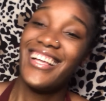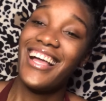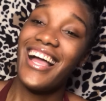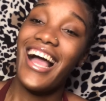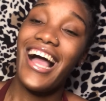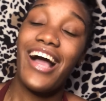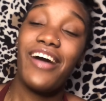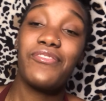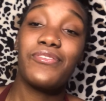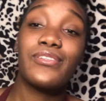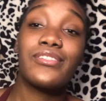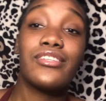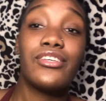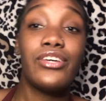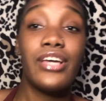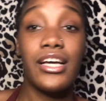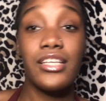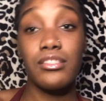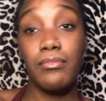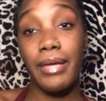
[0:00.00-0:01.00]
I will see you
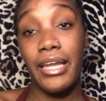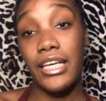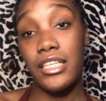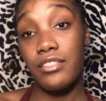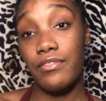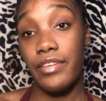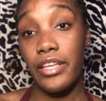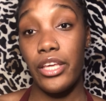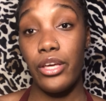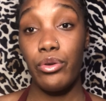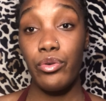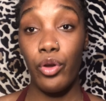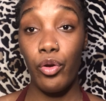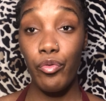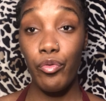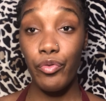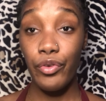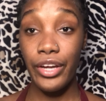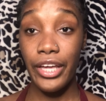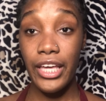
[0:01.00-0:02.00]
guys in my next video. Don't
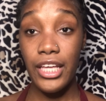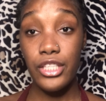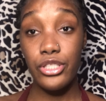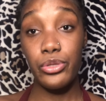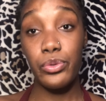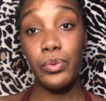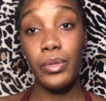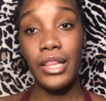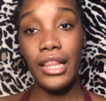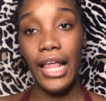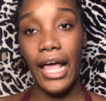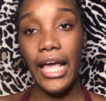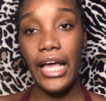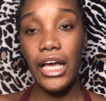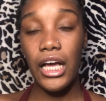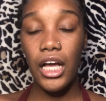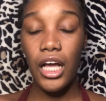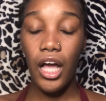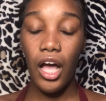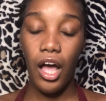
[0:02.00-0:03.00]
forget to like,
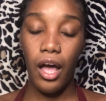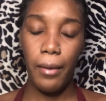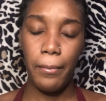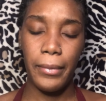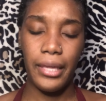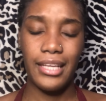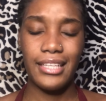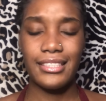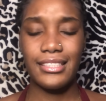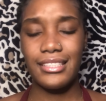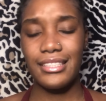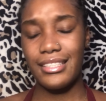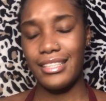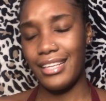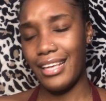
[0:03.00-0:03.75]
comment,